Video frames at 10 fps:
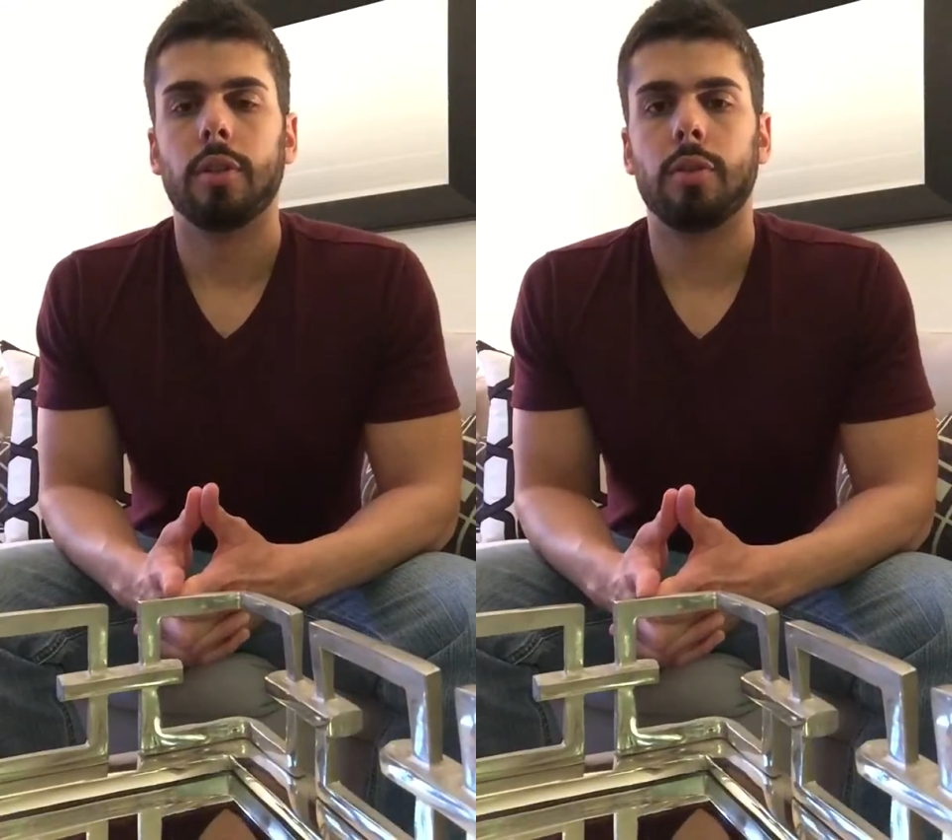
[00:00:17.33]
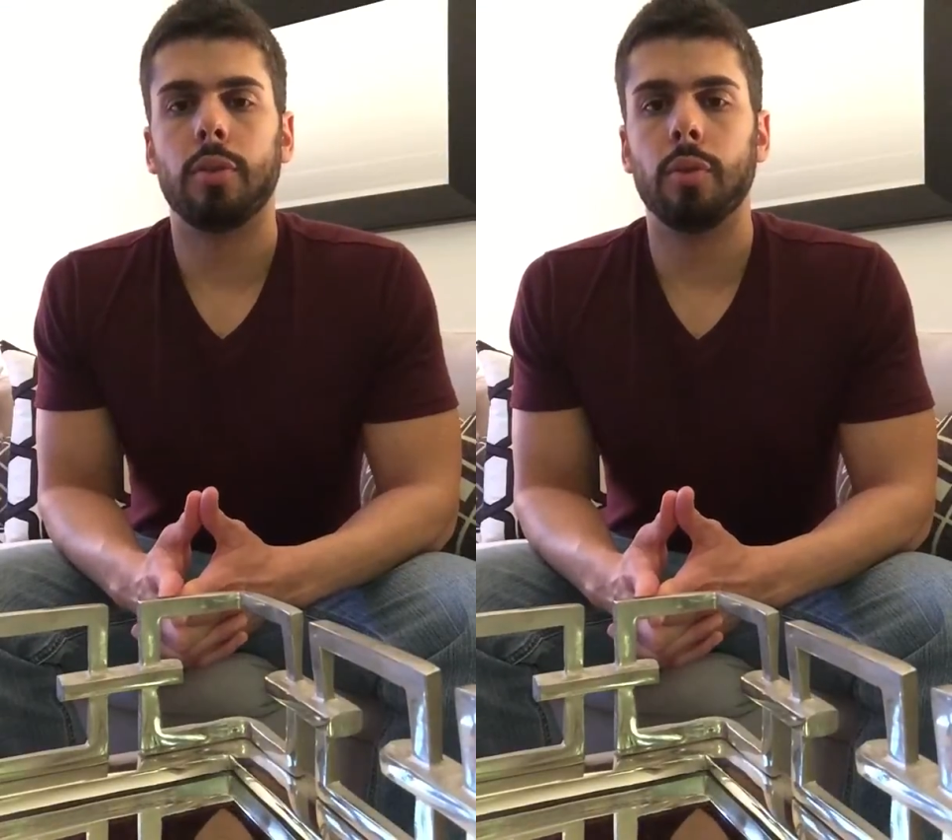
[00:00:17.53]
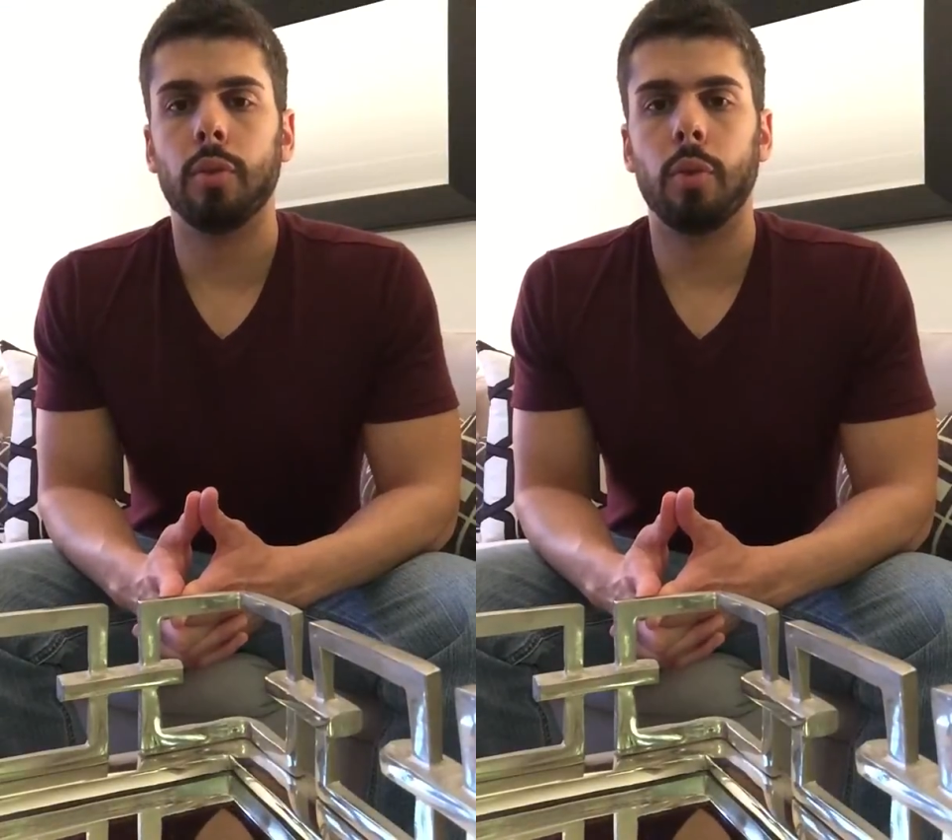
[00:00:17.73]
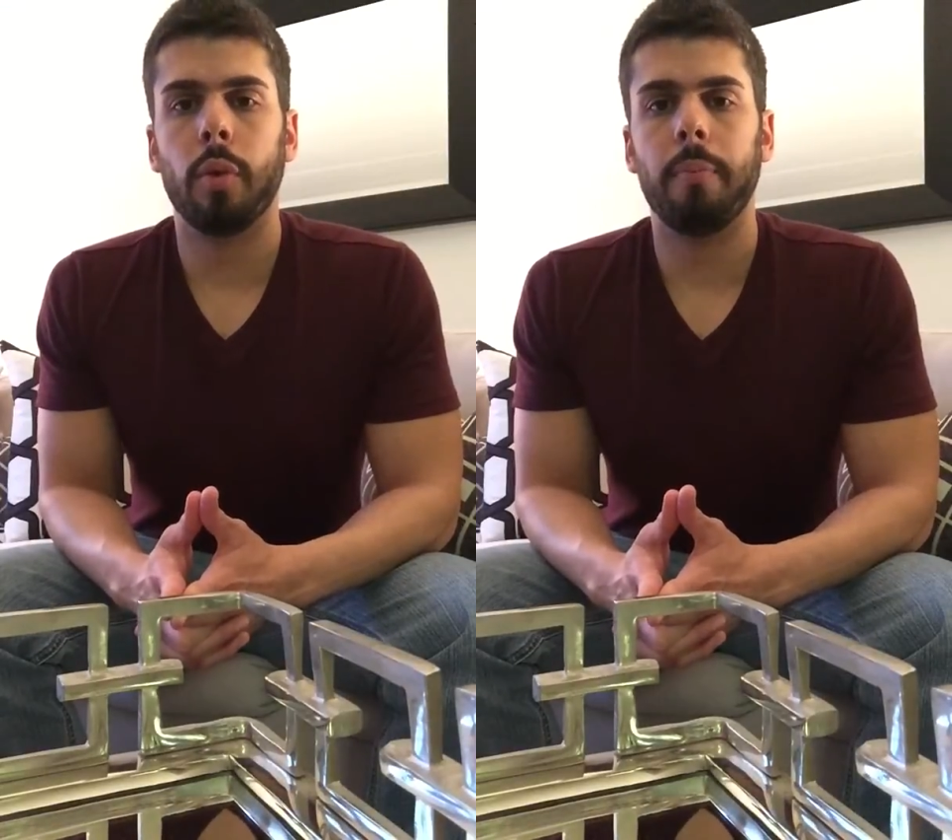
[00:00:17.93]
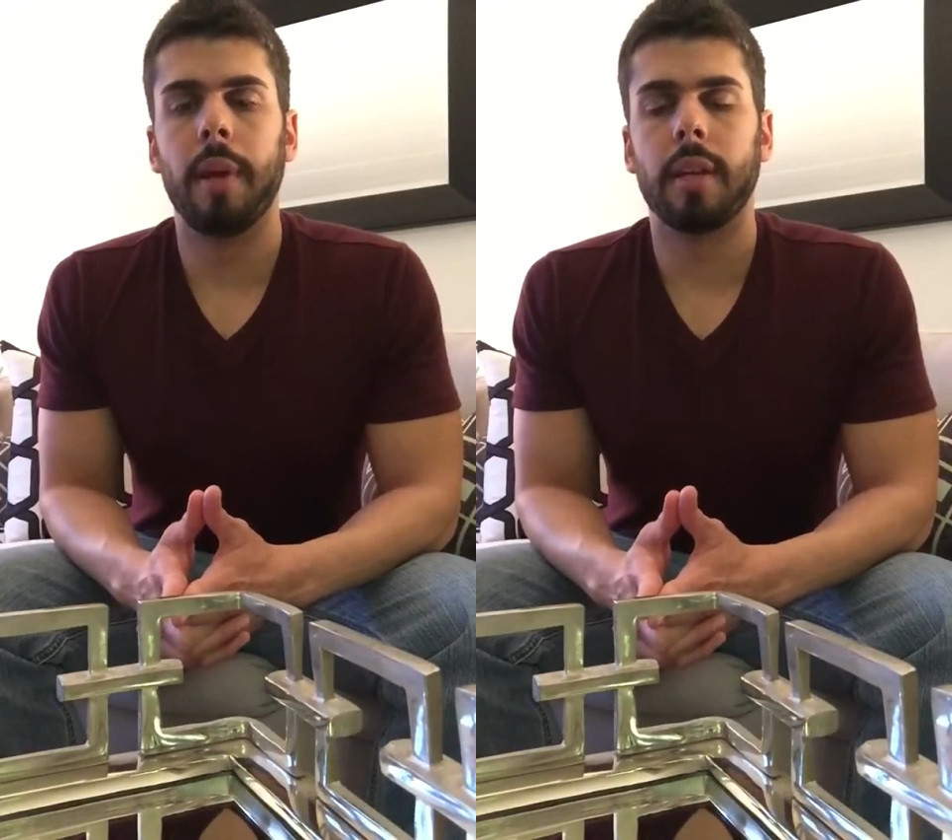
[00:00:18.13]

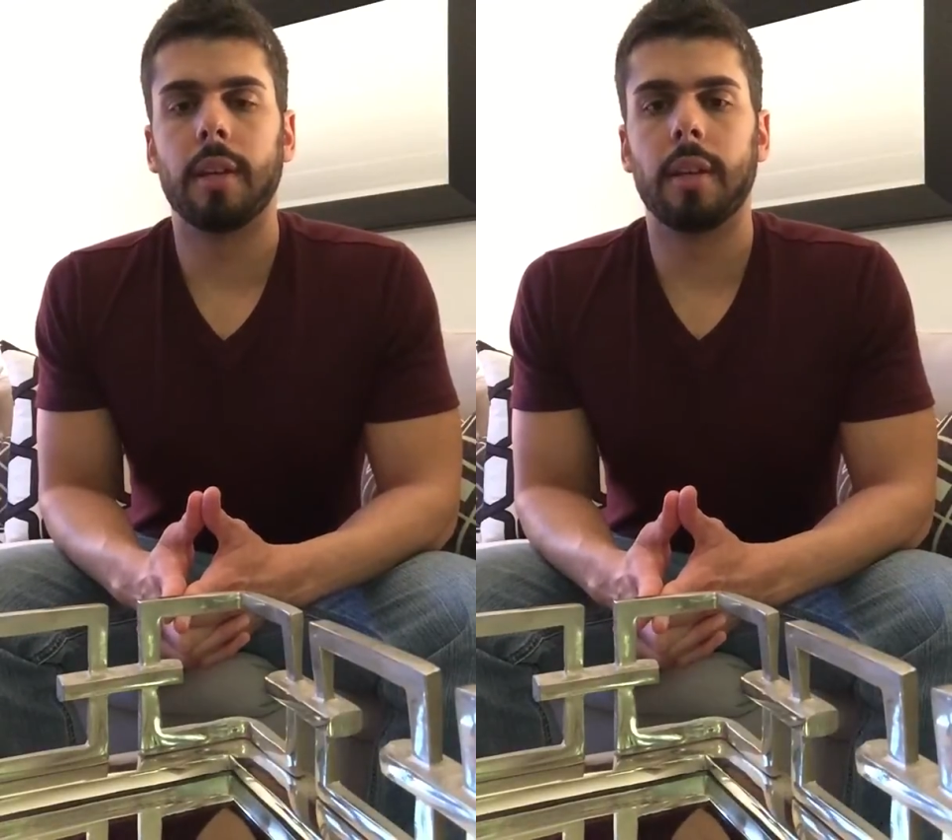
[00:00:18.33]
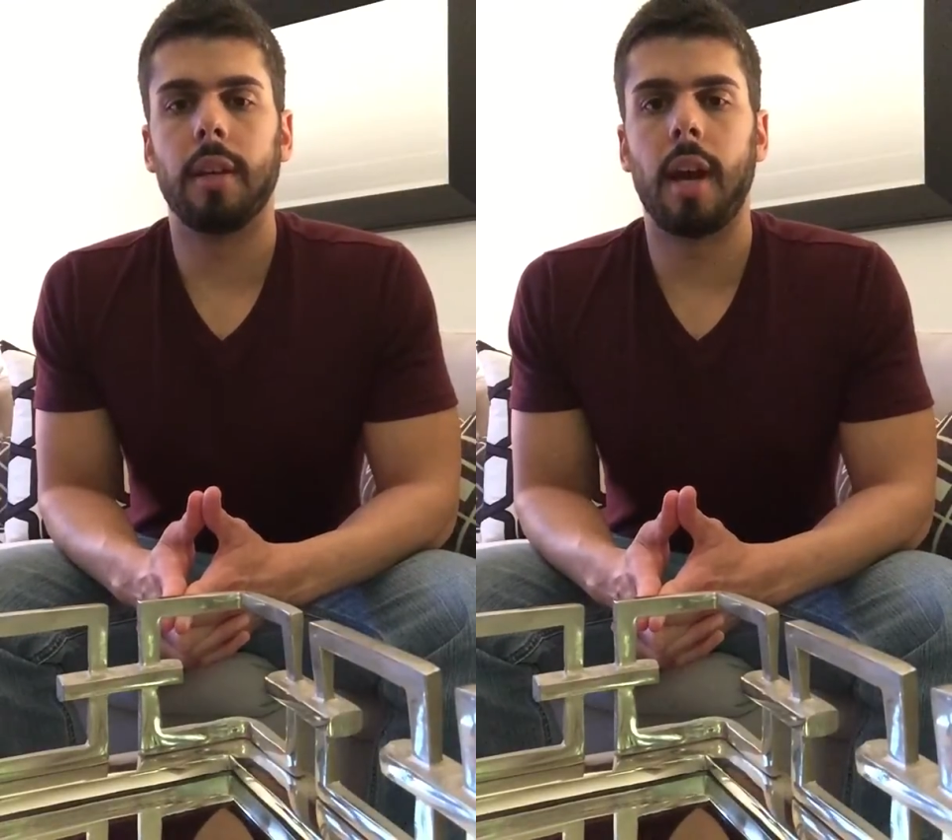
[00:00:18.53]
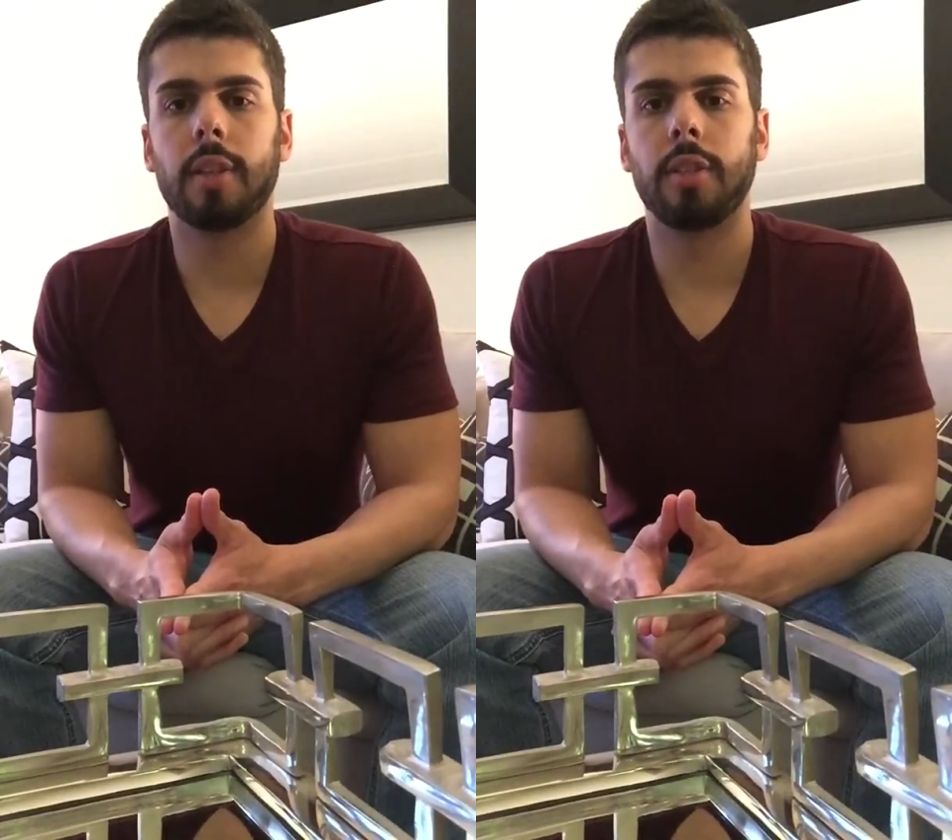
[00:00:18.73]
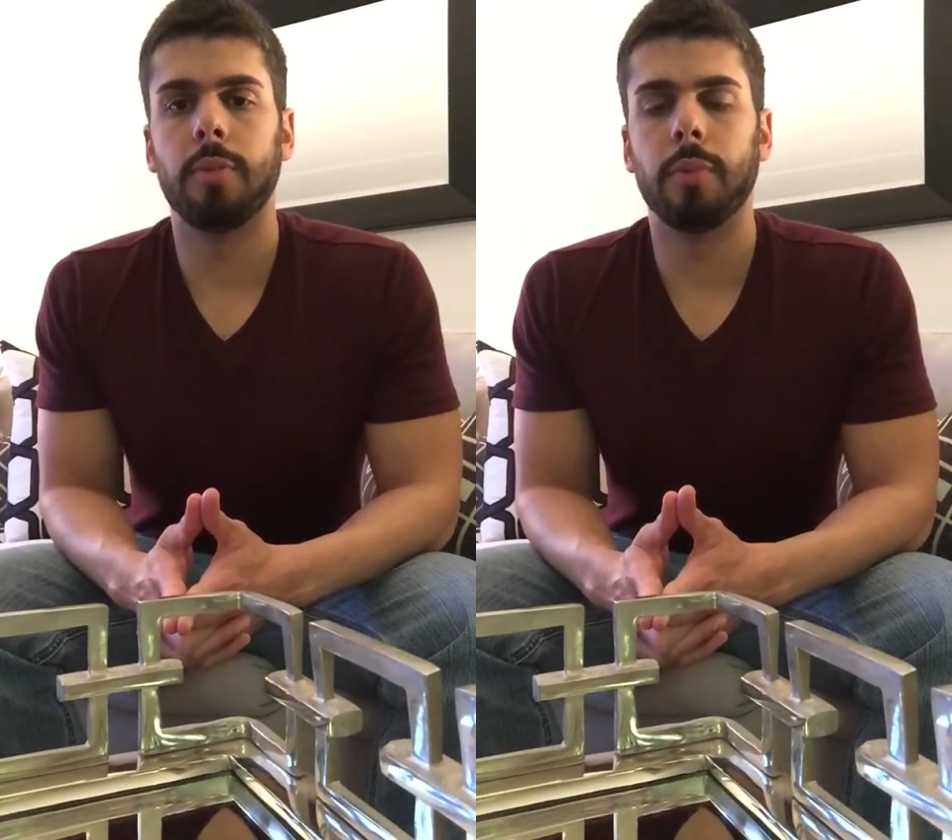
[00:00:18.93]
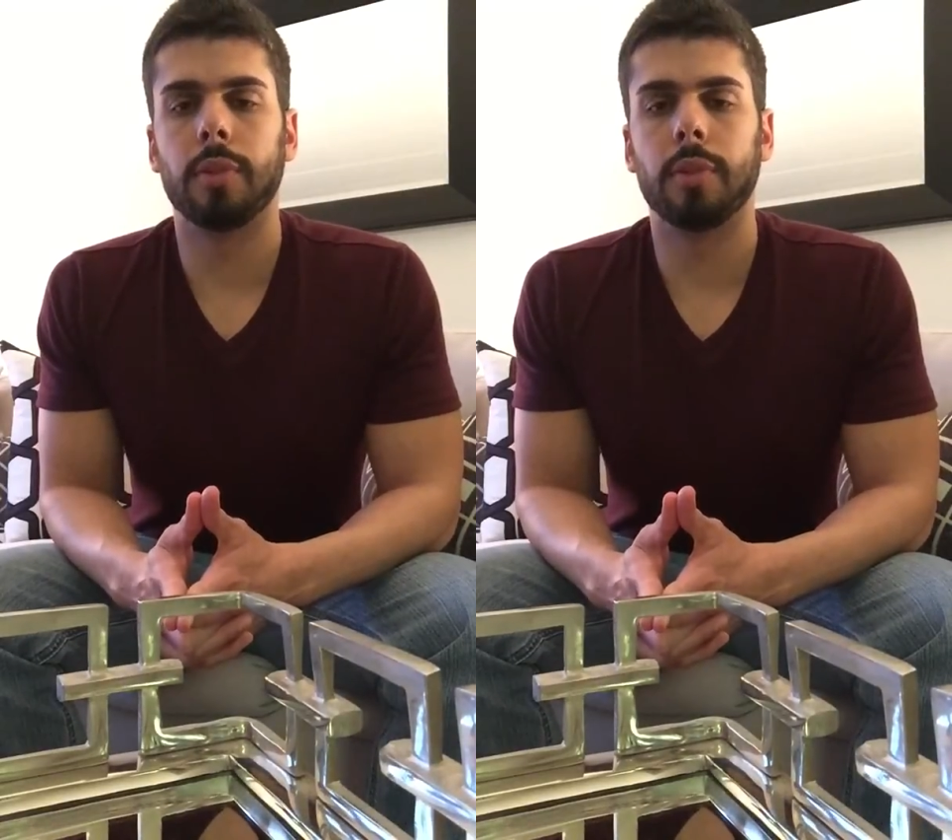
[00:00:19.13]
to make a connection